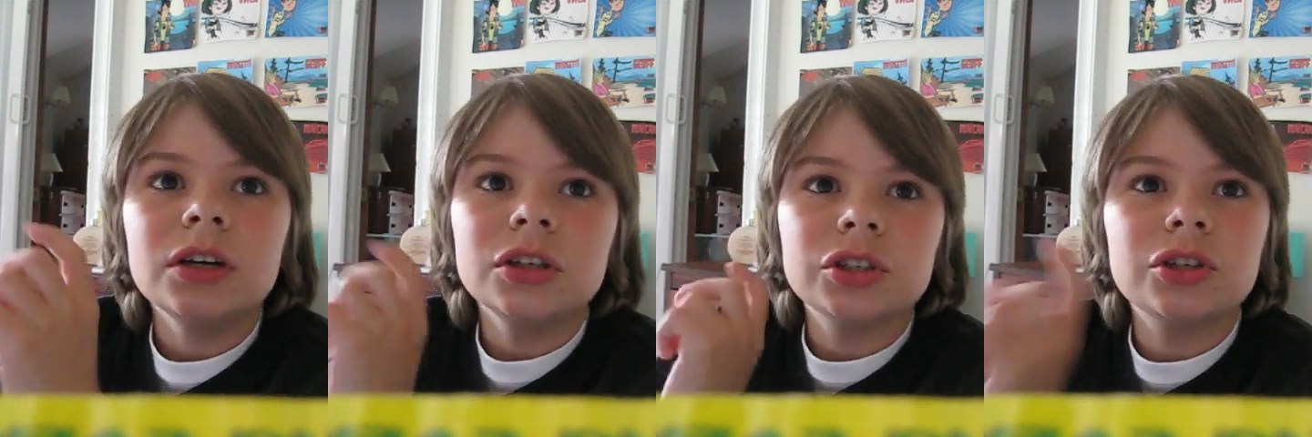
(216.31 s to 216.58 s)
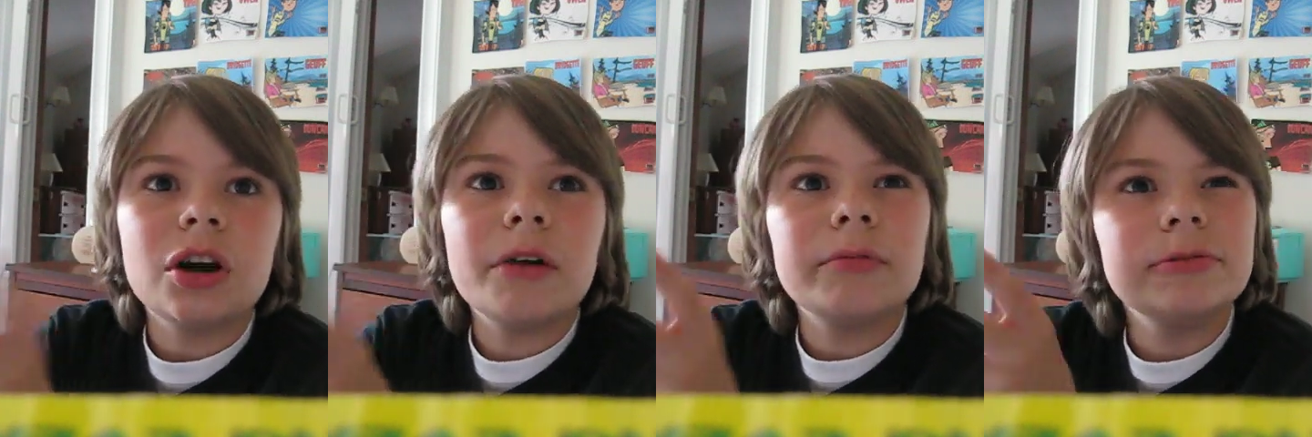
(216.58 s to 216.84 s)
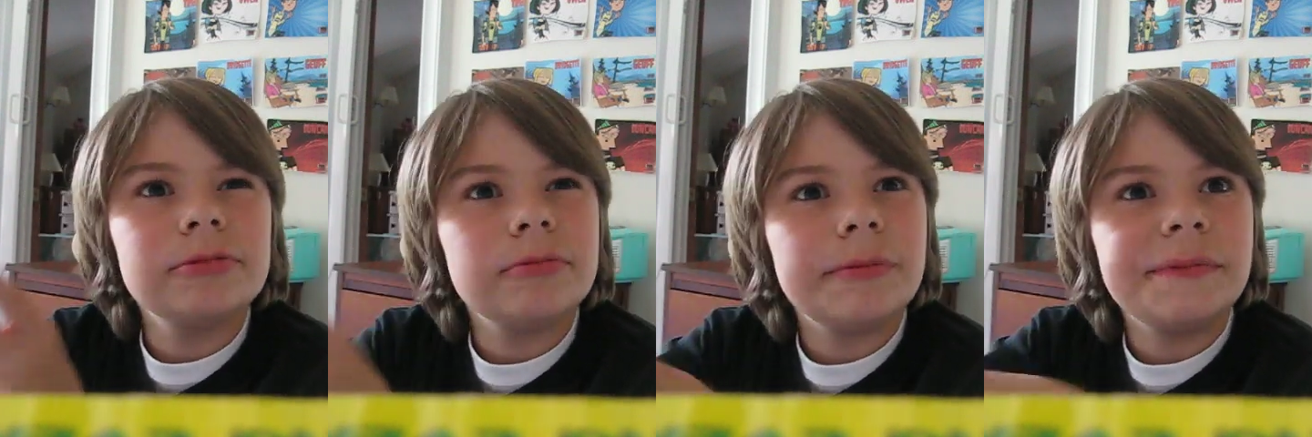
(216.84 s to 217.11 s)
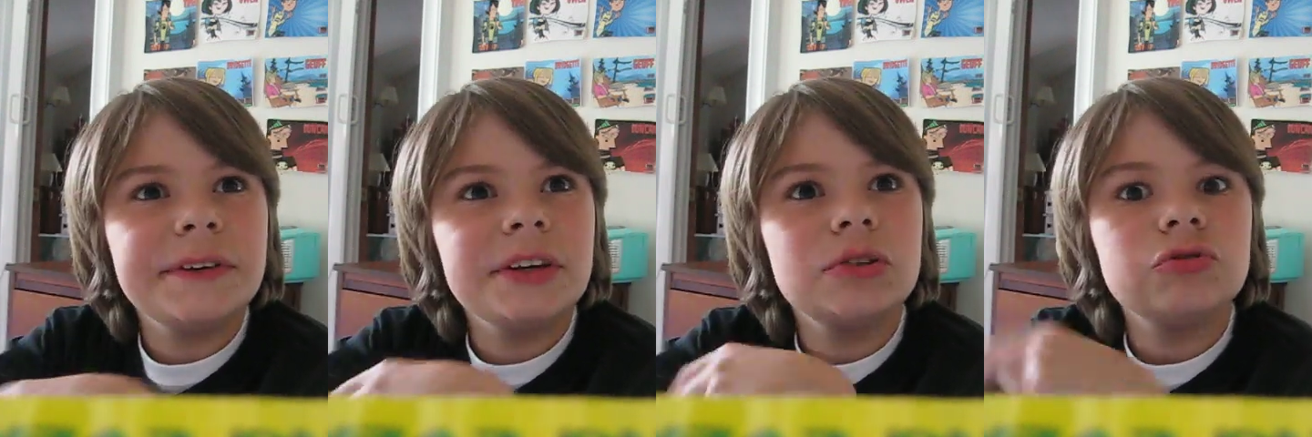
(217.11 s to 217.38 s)
Star Wars
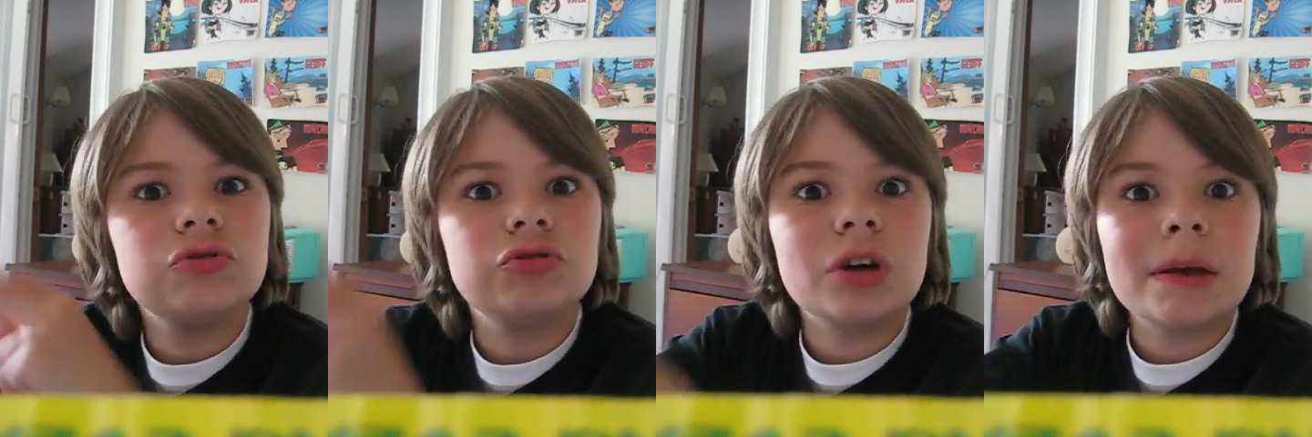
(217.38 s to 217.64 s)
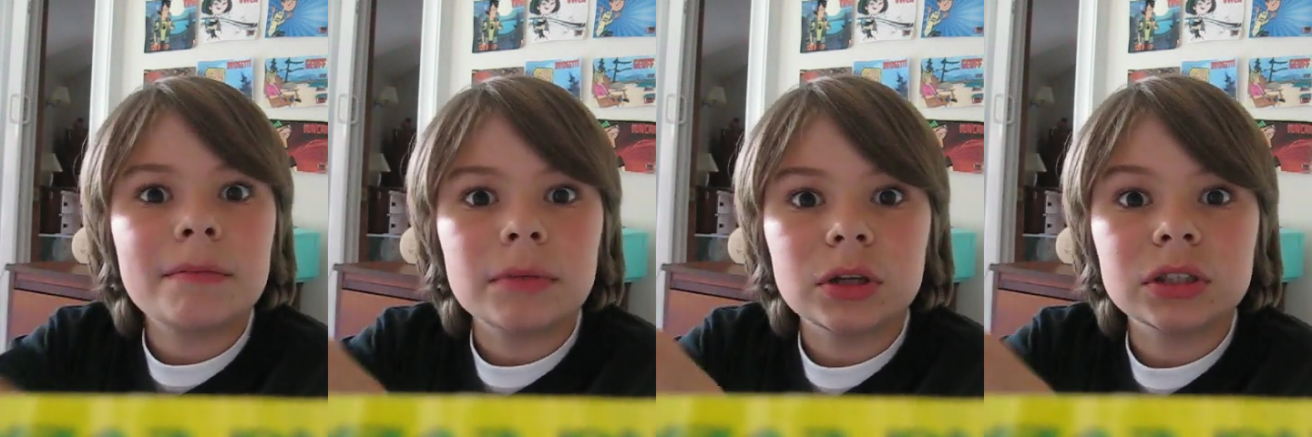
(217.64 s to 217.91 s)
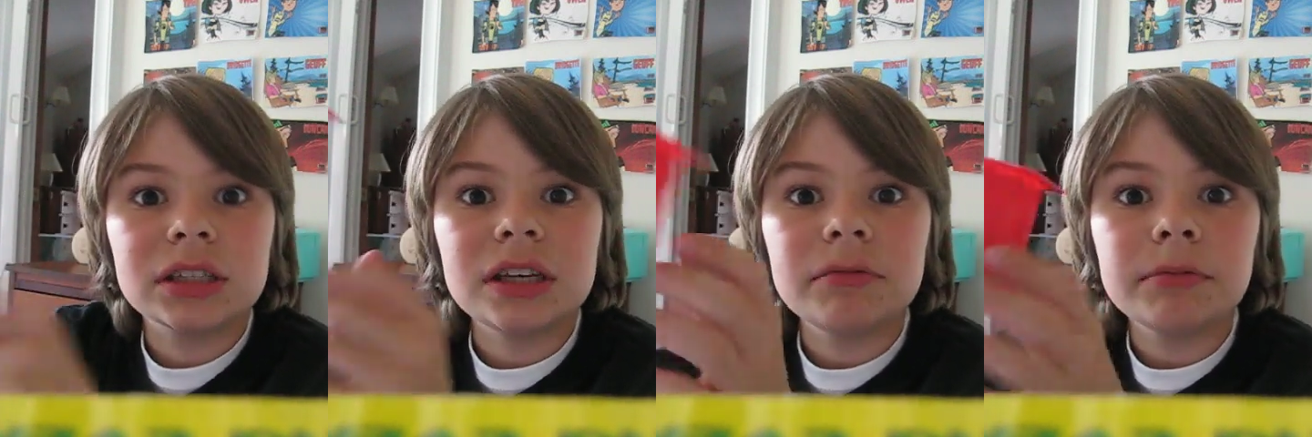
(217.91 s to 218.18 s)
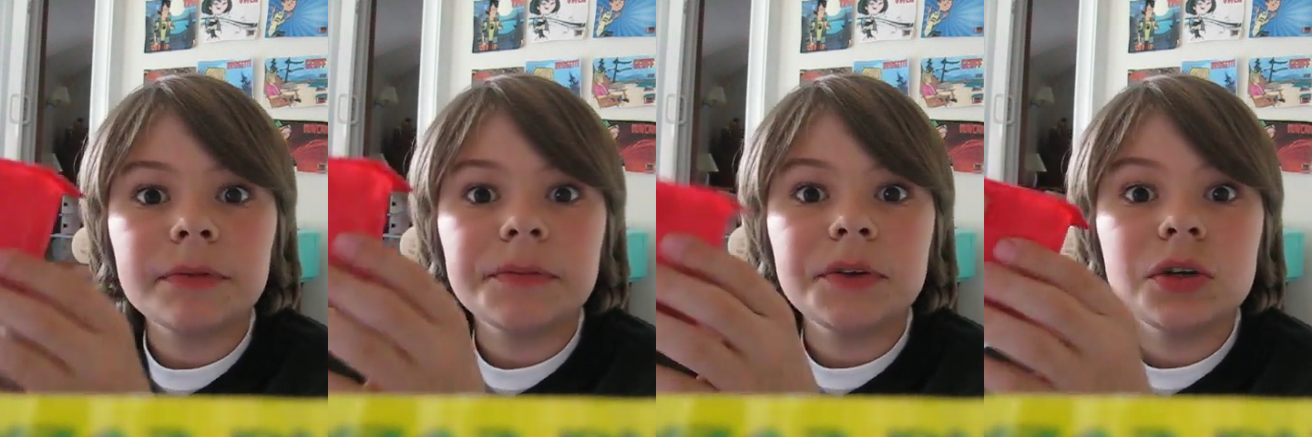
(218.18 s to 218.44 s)
reviews, Dragon Ball Z
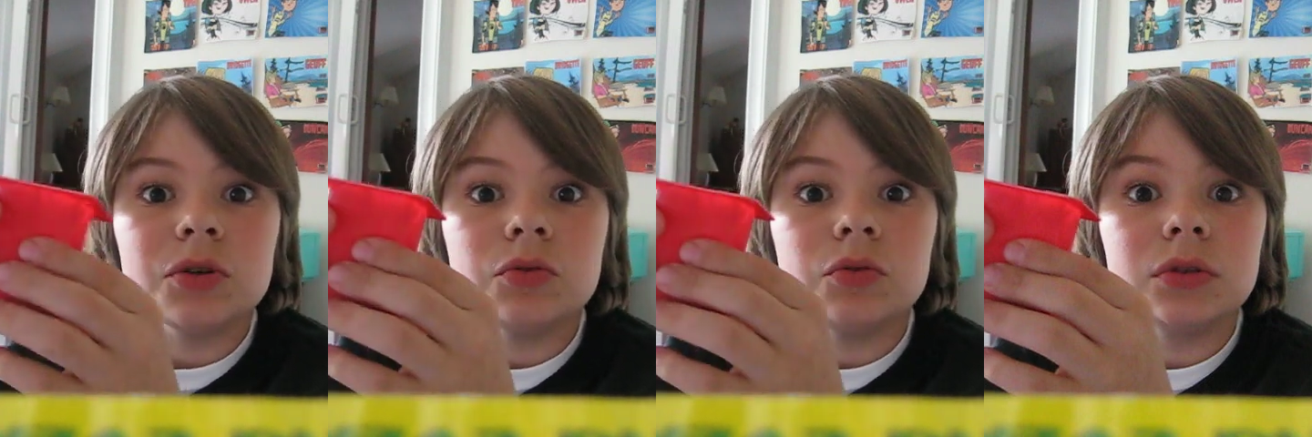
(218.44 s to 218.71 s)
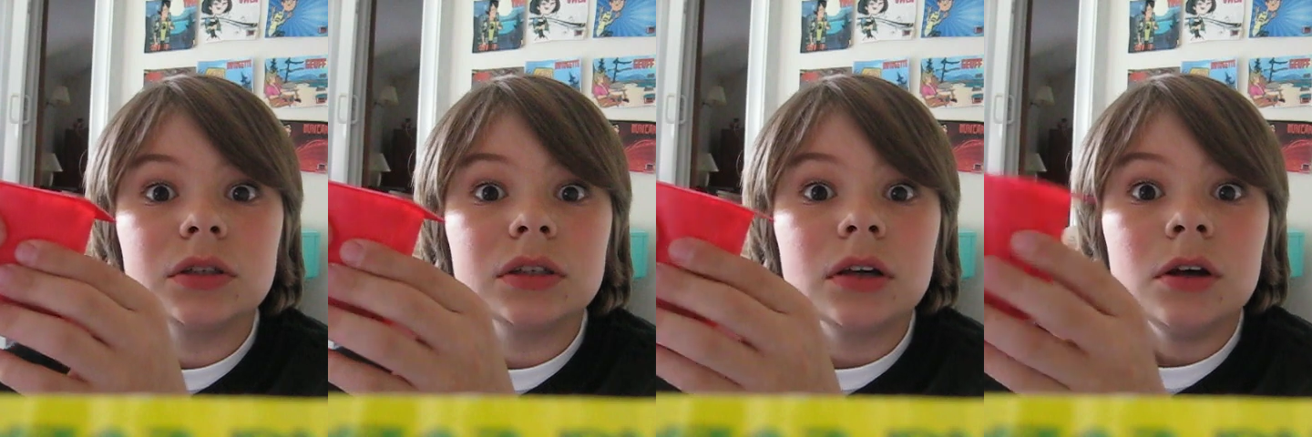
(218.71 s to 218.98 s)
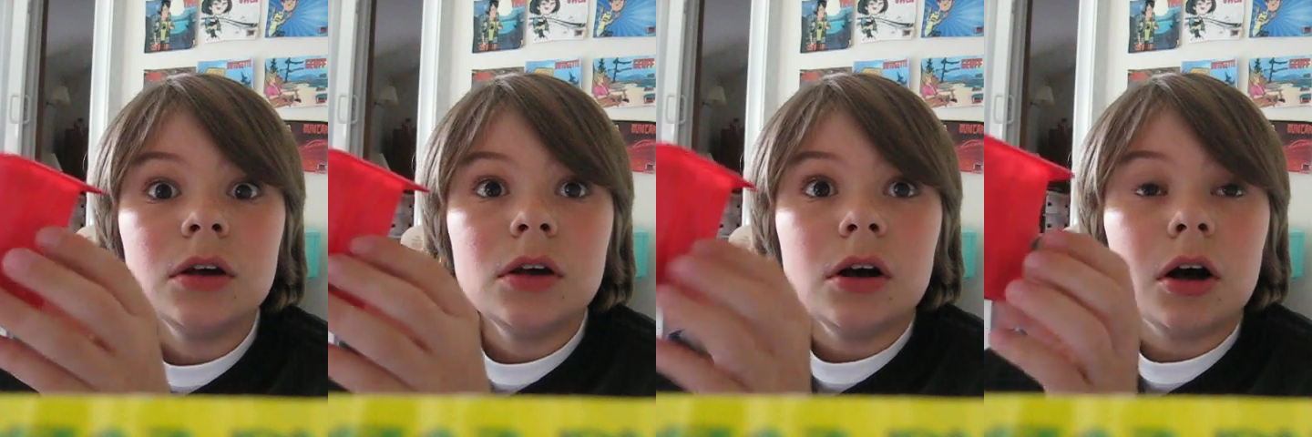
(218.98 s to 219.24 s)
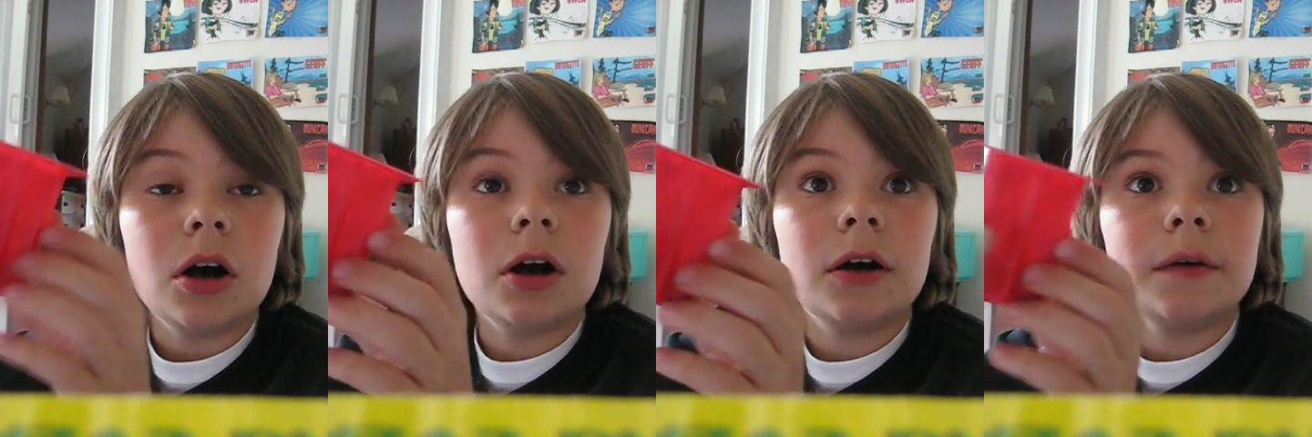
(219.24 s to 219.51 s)
reviews,
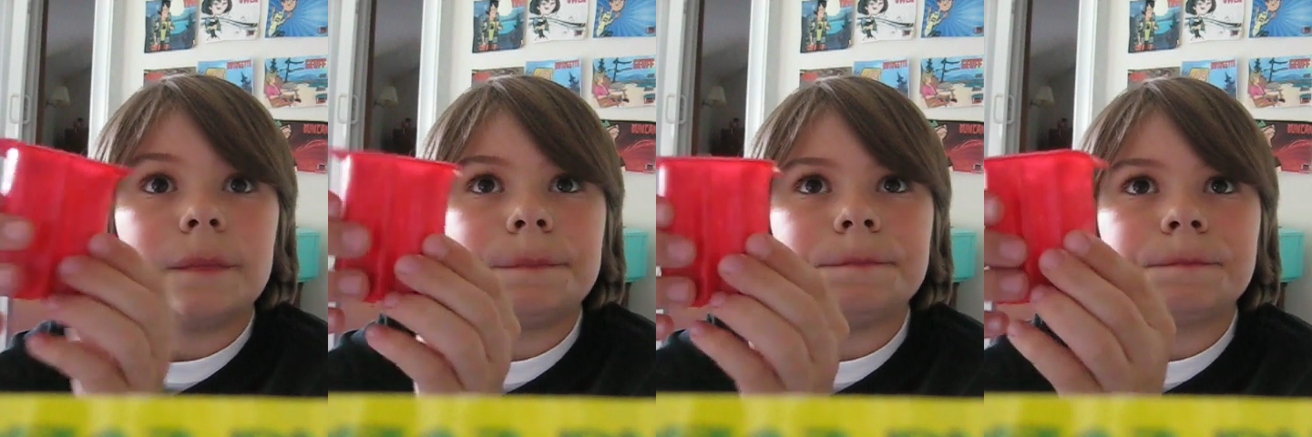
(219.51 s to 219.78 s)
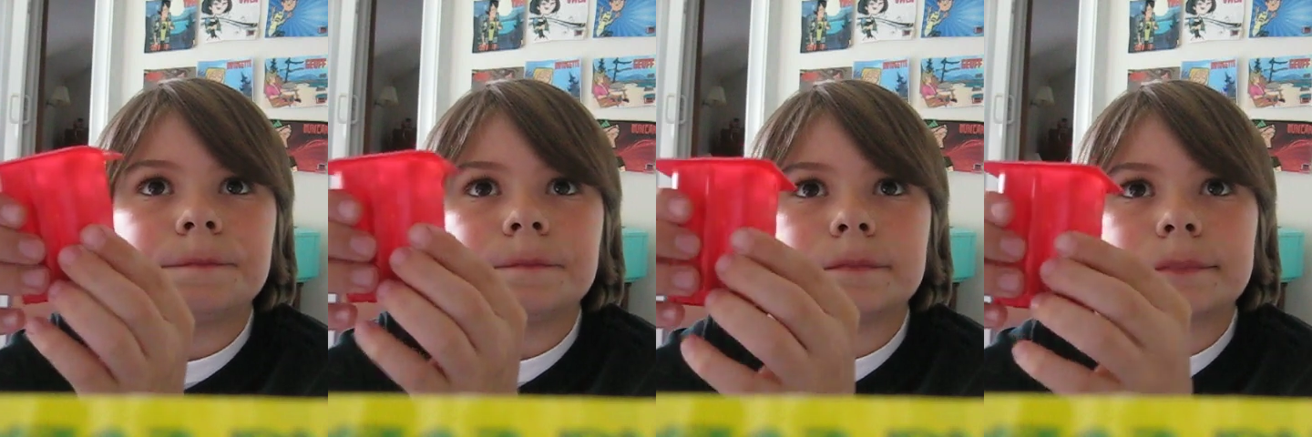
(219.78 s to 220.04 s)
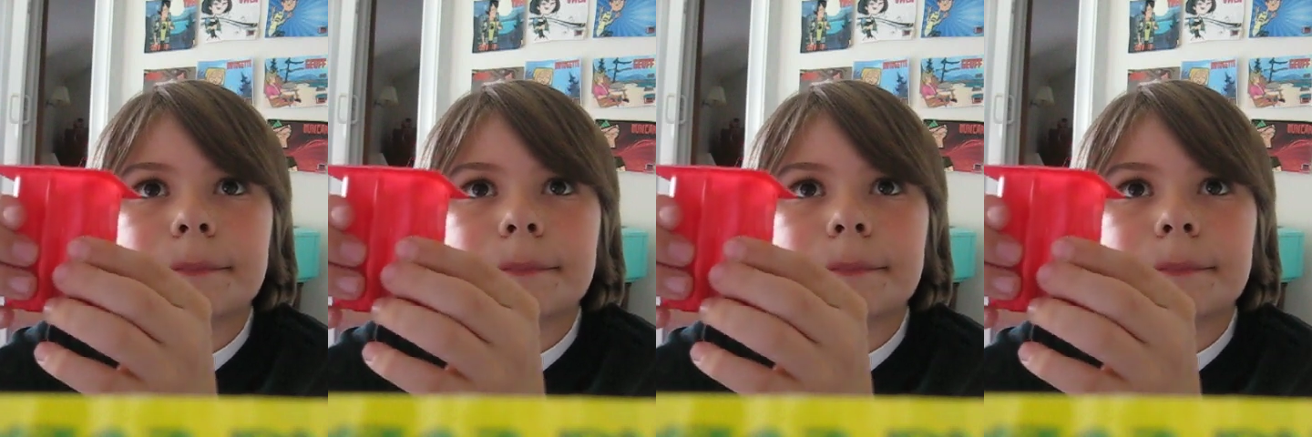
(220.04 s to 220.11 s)
um,